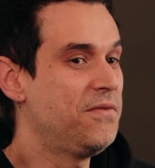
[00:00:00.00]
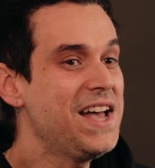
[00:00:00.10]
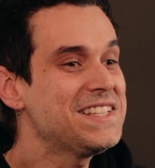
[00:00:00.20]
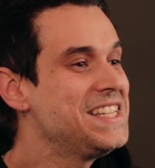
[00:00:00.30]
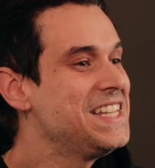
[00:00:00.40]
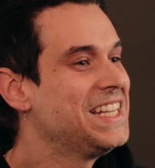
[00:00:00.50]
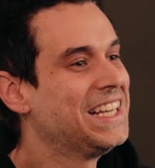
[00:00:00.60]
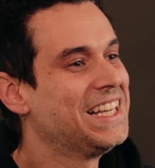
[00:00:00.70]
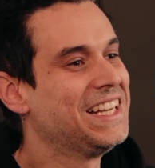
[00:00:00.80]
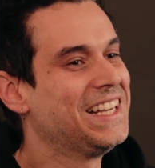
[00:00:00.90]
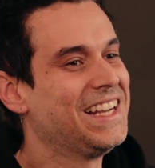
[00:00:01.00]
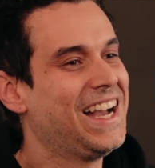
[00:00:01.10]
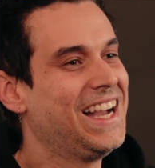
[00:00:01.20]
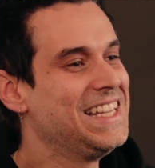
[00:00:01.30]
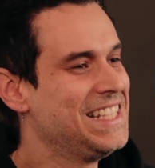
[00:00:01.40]
fasting,
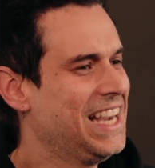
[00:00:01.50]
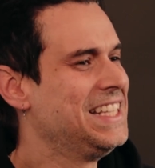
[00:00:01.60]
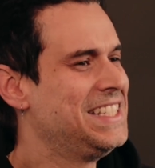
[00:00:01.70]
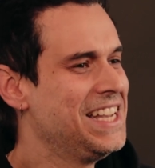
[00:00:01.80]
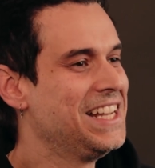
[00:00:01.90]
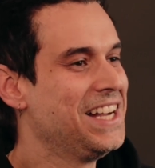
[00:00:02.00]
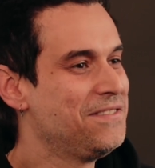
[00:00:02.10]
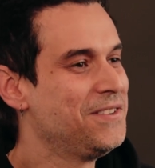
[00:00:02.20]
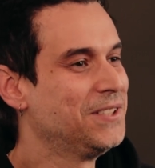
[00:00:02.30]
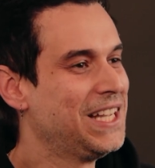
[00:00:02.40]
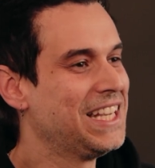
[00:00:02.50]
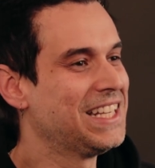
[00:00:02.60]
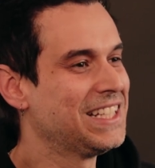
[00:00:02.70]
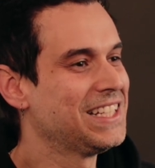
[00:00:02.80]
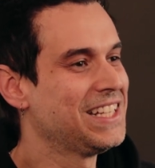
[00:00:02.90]
I I did. I feel like
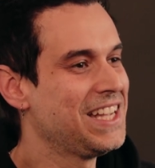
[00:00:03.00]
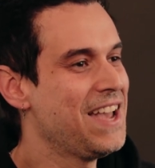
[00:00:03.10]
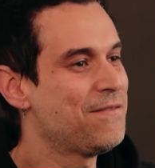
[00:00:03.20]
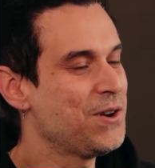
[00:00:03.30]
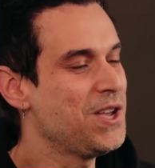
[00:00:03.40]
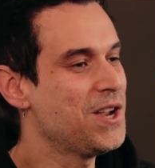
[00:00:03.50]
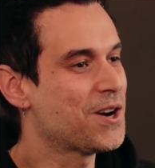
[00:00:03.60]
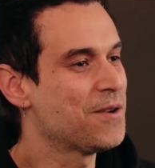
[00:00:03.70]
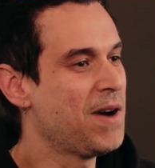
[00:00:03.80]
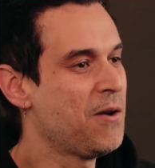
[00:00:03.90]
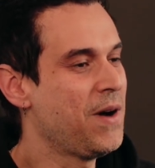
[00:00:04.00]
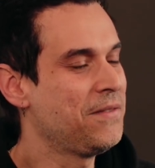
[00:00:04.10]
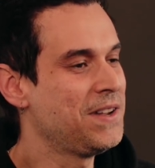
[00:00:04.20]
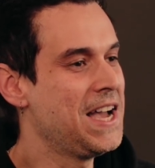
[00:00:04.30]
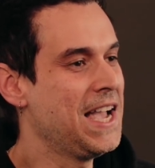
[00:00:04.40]
every year my
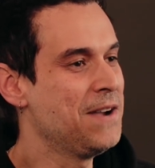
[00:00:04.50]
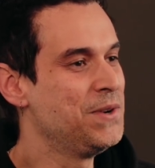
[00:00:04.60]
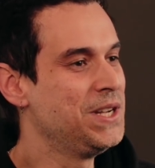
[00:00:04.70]
wife and I